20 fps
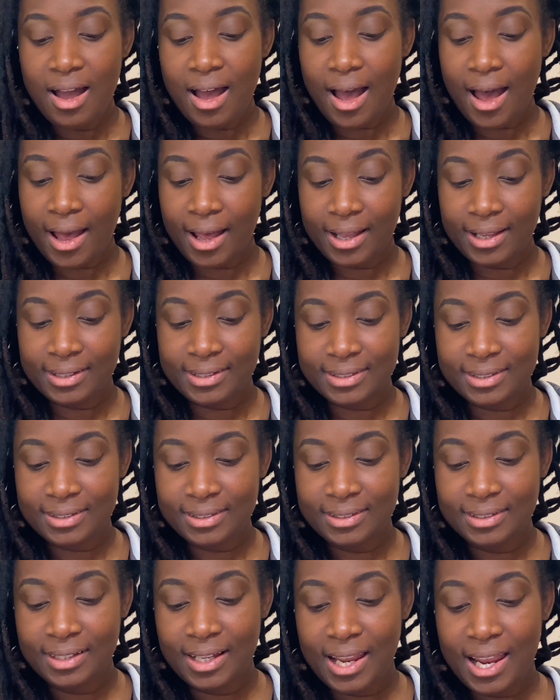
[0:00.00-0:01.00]
And
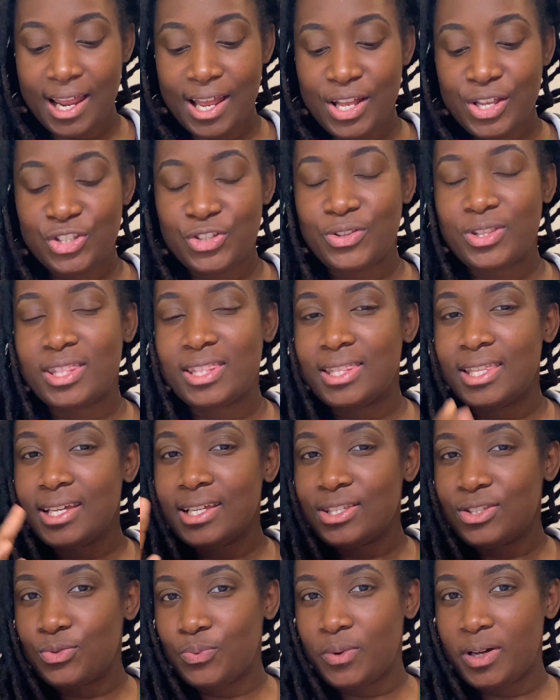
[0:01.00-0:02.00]
so
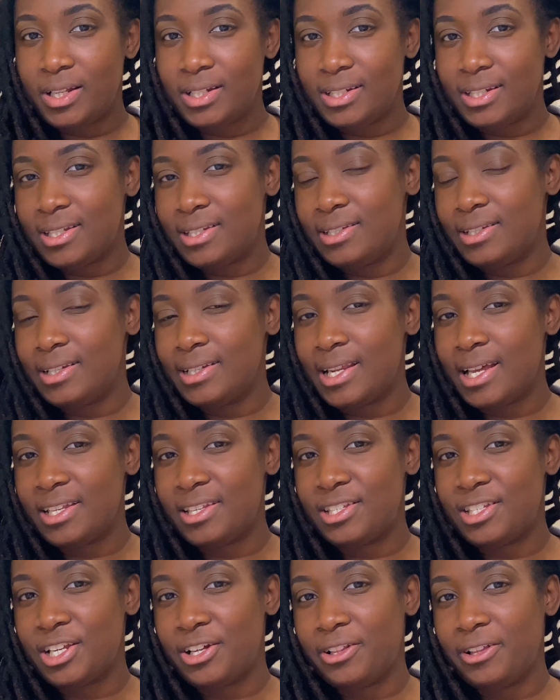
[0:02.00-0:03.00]
this one doesn't
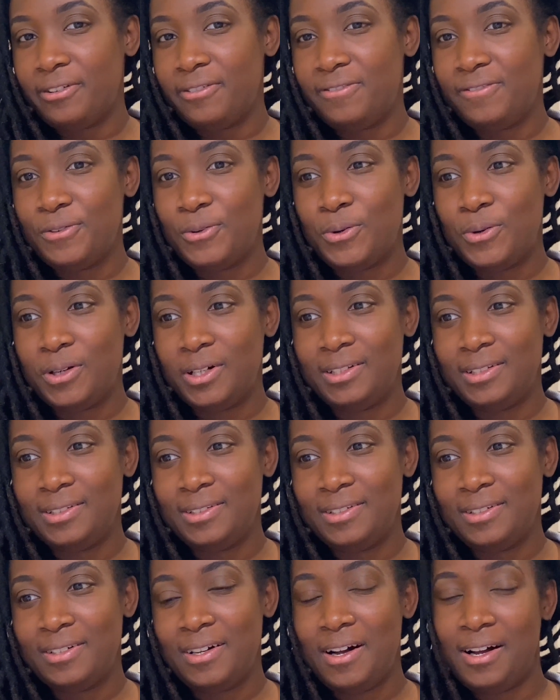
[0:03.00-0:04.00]
necessarily fall
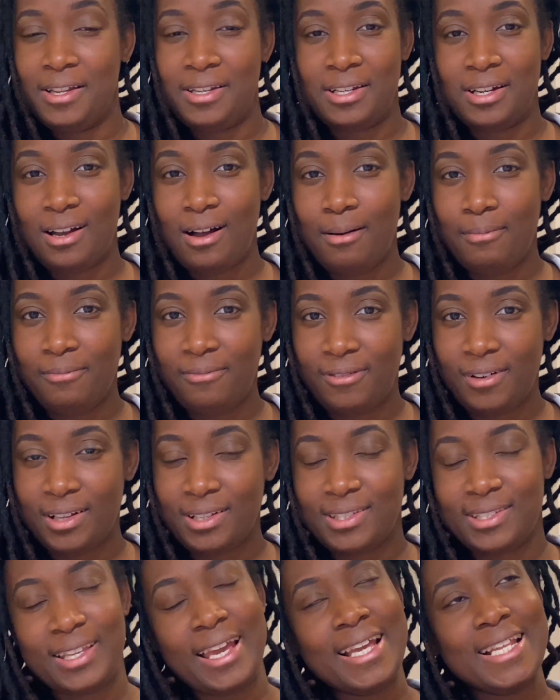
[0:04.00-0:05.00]
under
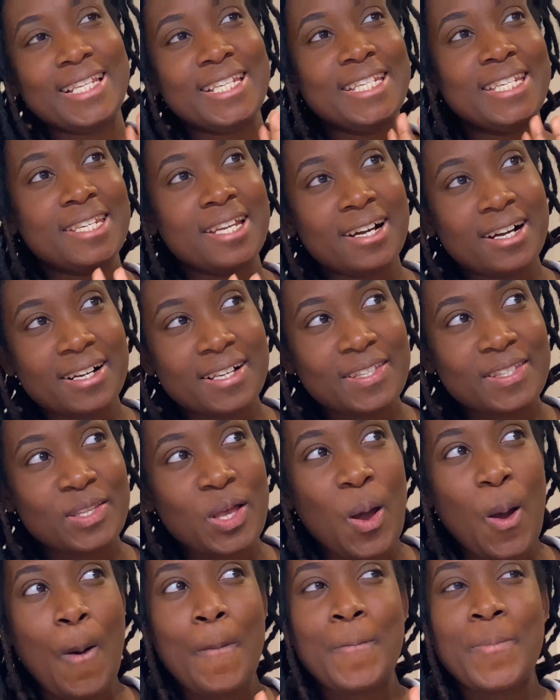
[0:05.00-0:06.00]
comfort. It does,
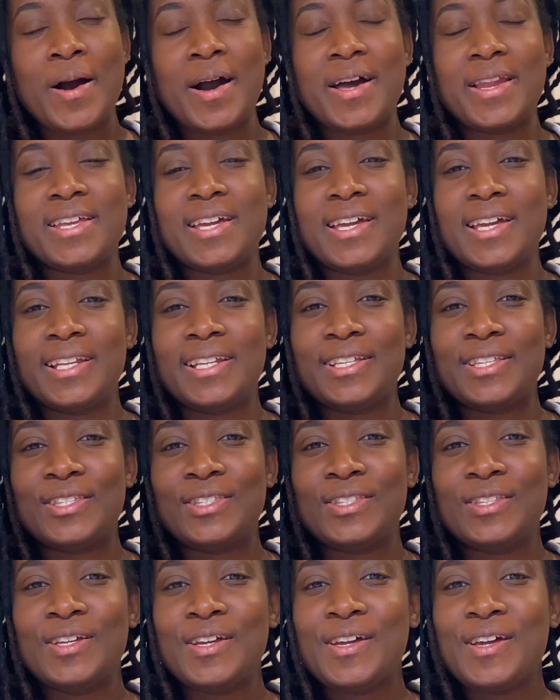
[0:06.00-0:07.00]
but
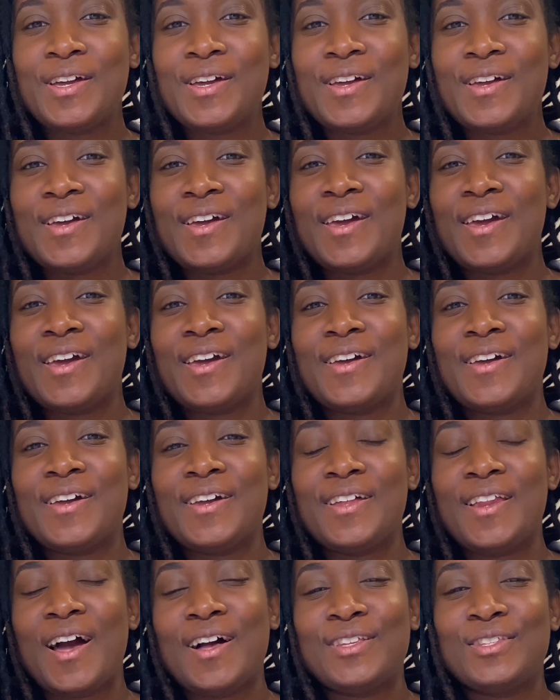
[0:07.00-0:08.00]

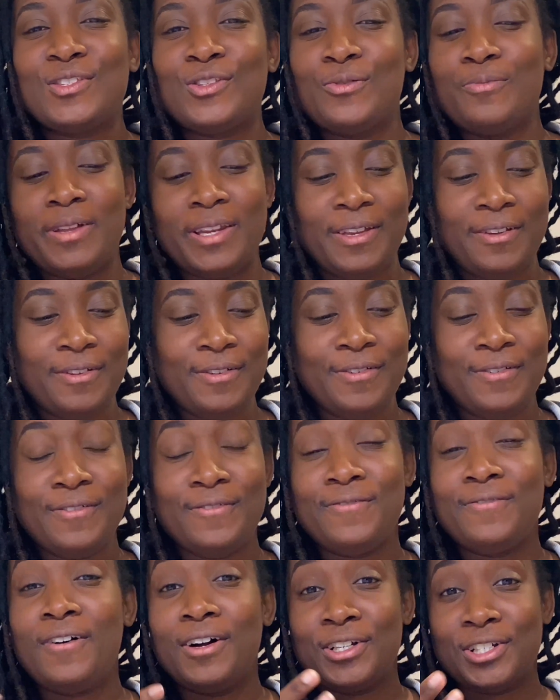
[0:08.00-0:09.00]
it has so many
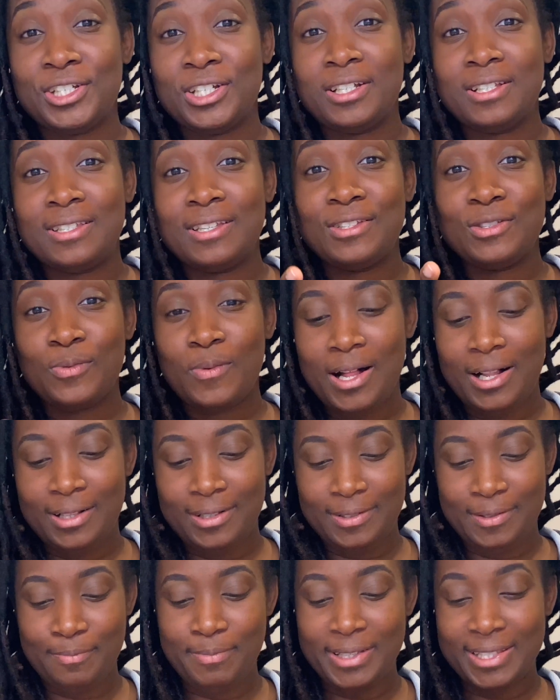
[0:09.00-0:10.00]
functions as well
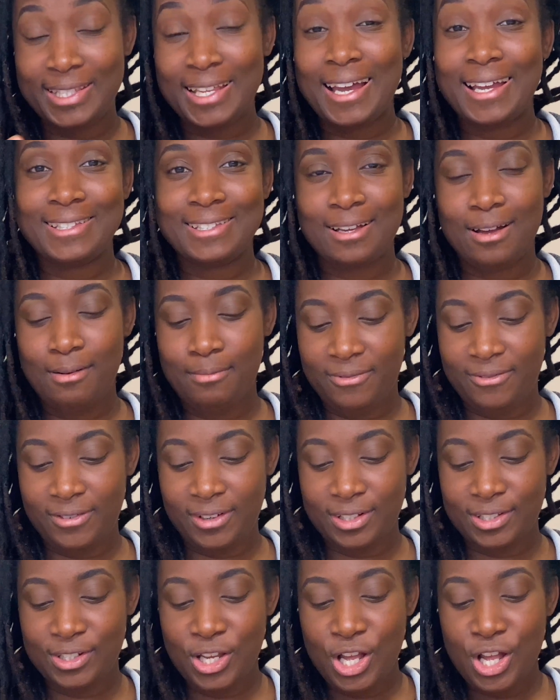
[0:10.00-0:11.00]
besides
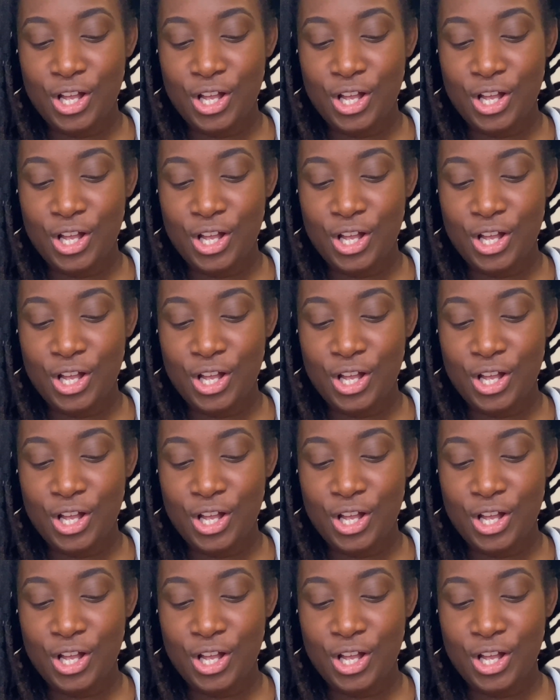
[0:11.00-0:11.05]
comfort.